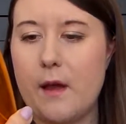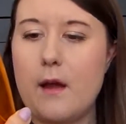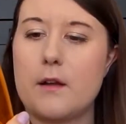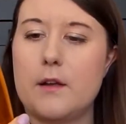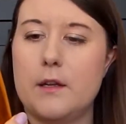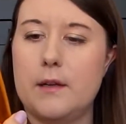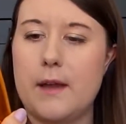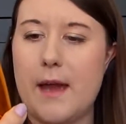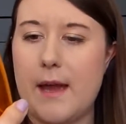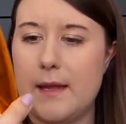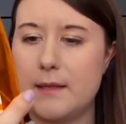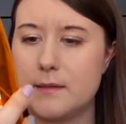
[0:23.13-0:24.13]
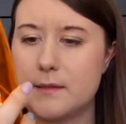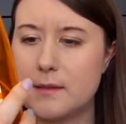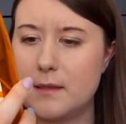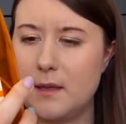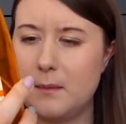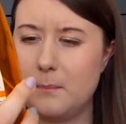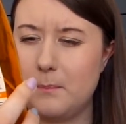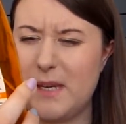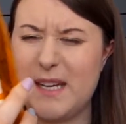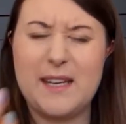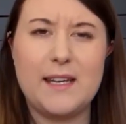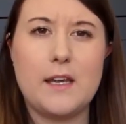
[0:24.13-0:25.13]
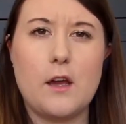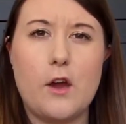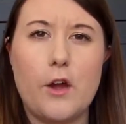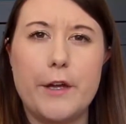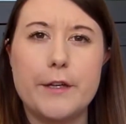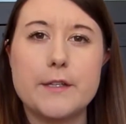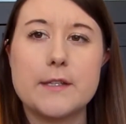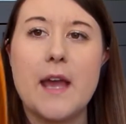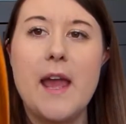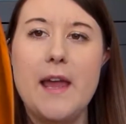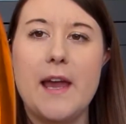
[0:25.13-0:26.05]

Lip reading: argan and camellia oils.